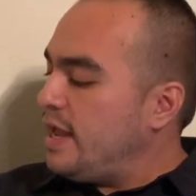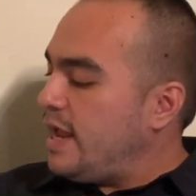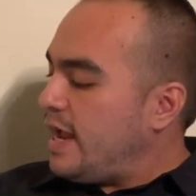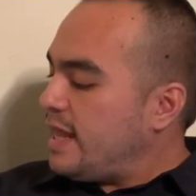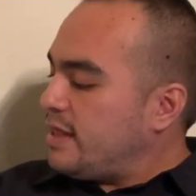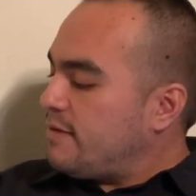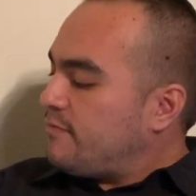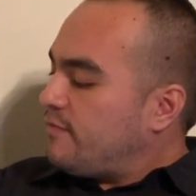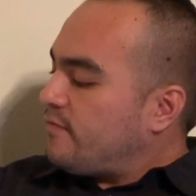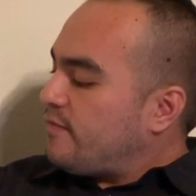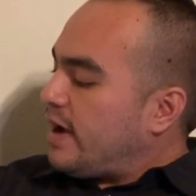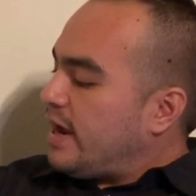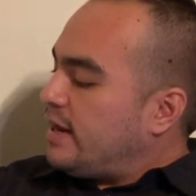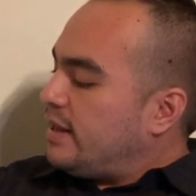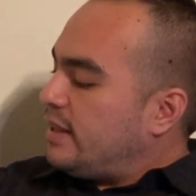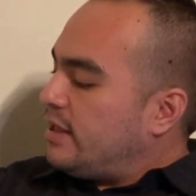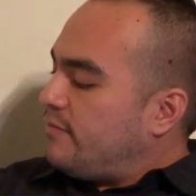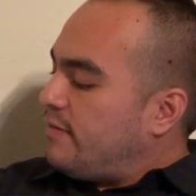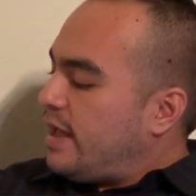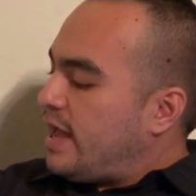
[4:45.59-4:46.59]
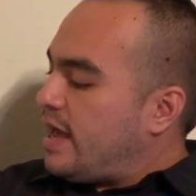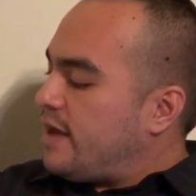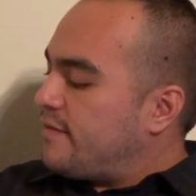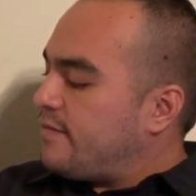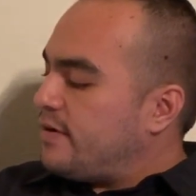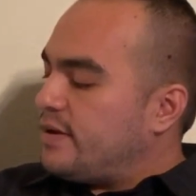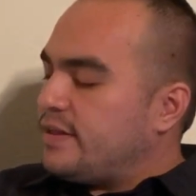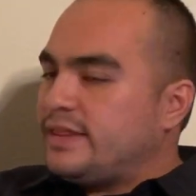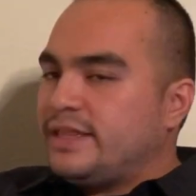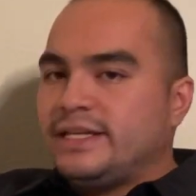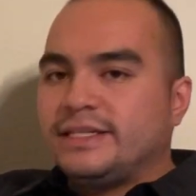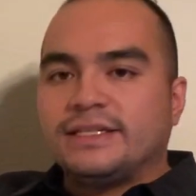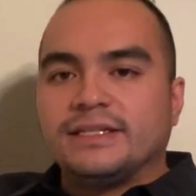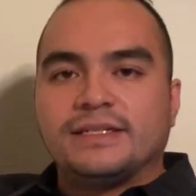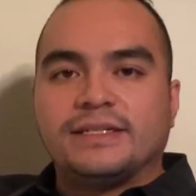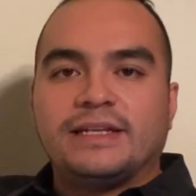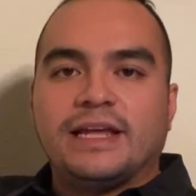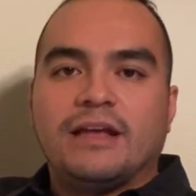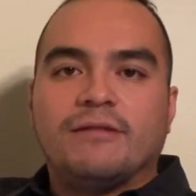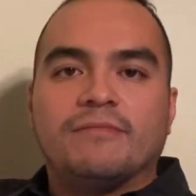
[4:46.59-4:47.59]
And then finally, we have our thesis
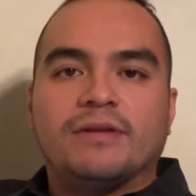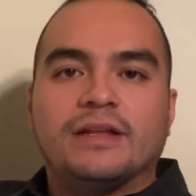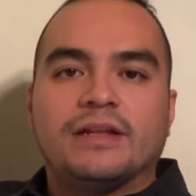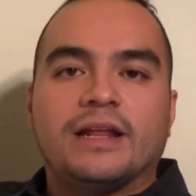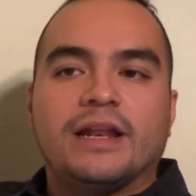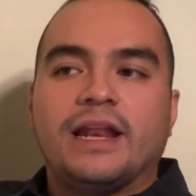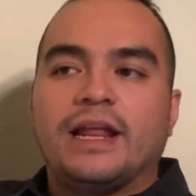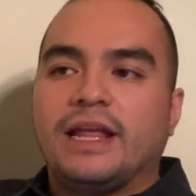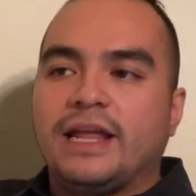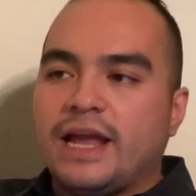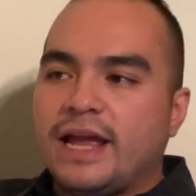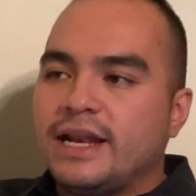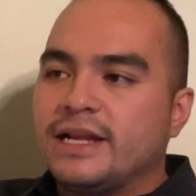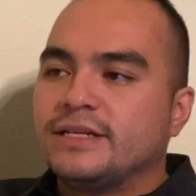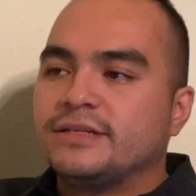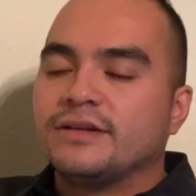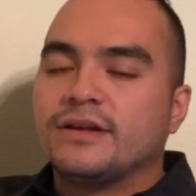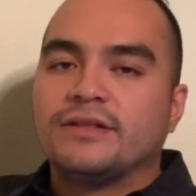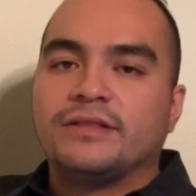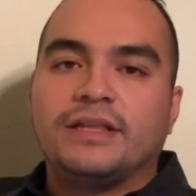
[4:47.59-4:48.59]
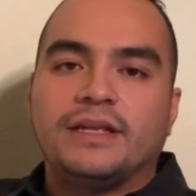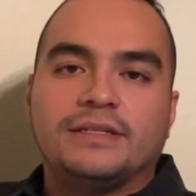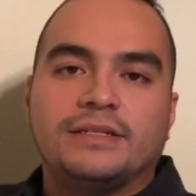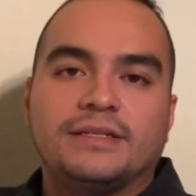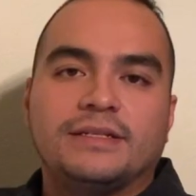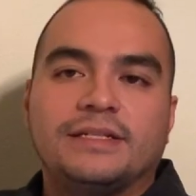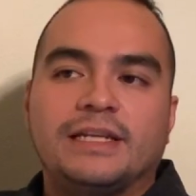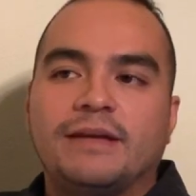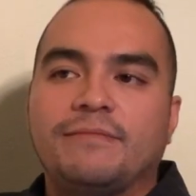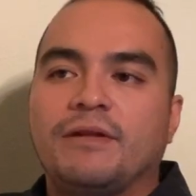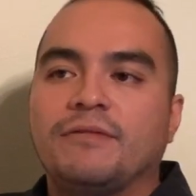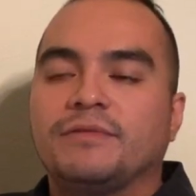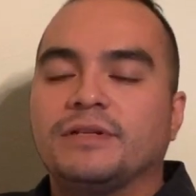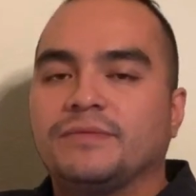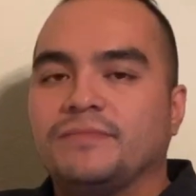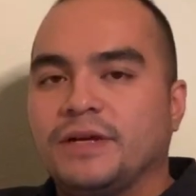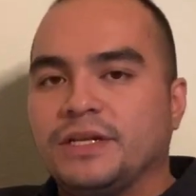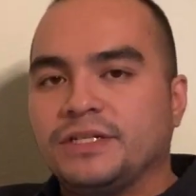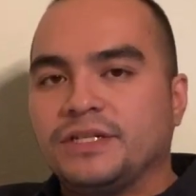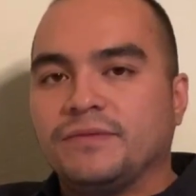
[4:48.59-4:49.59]
statement. And again, as our thesis statement was
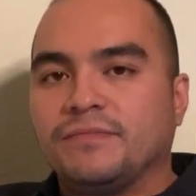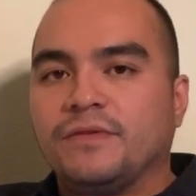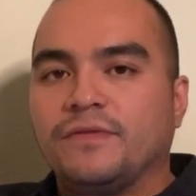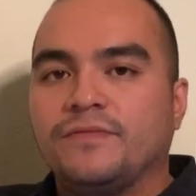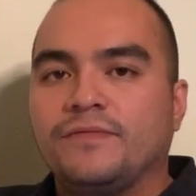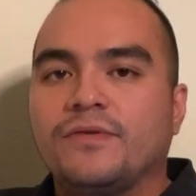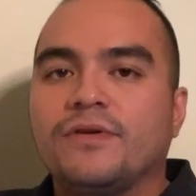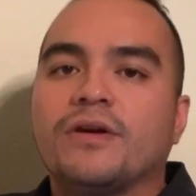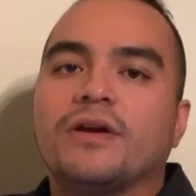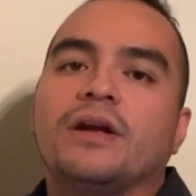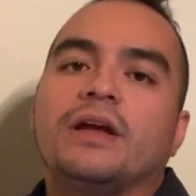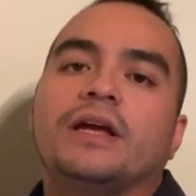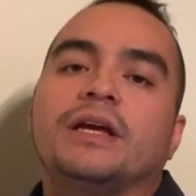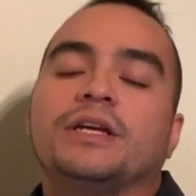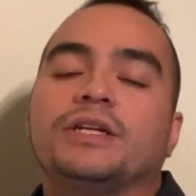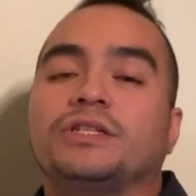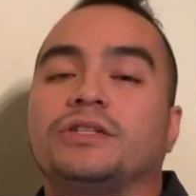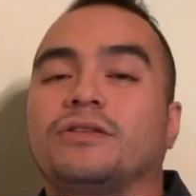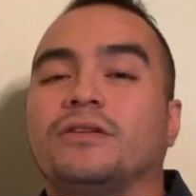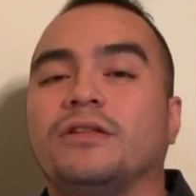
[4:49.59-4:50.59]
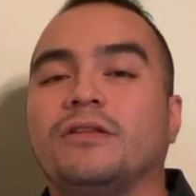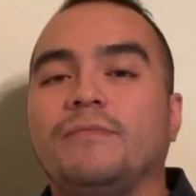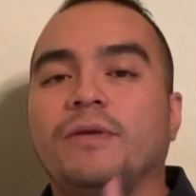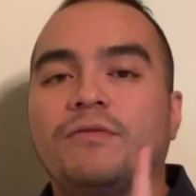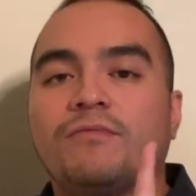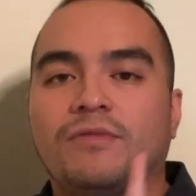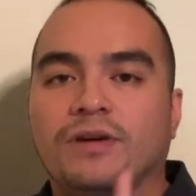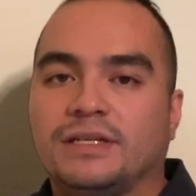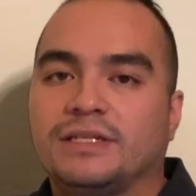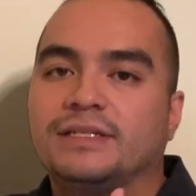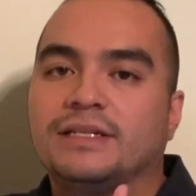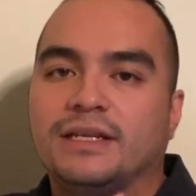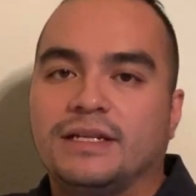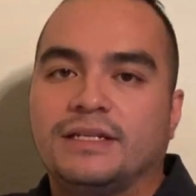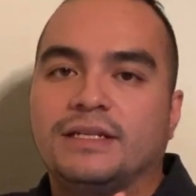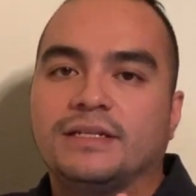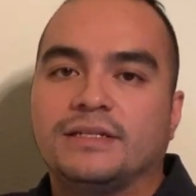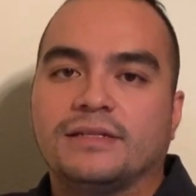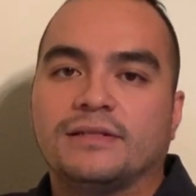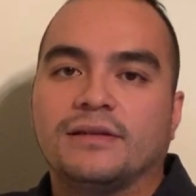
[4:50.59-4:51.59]
mentioned before, should only be 1
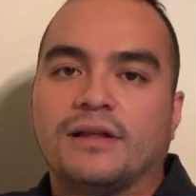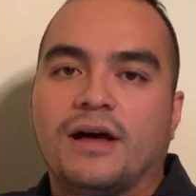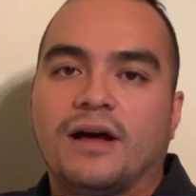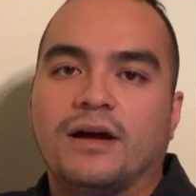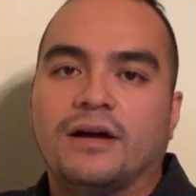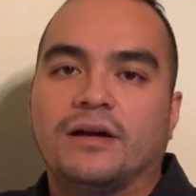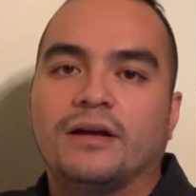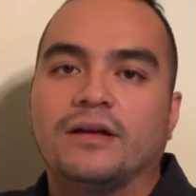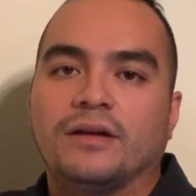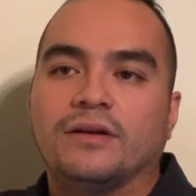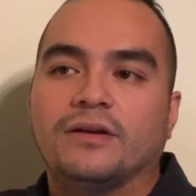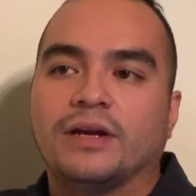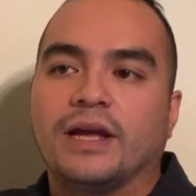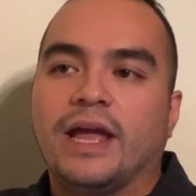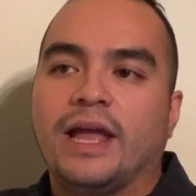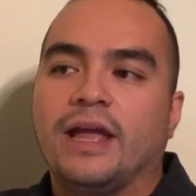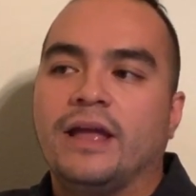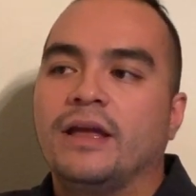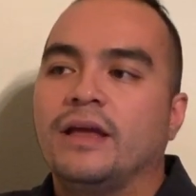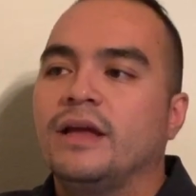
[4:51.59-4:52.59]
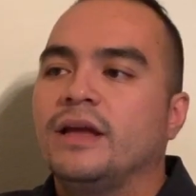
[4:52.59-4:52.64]
sentence long, okay?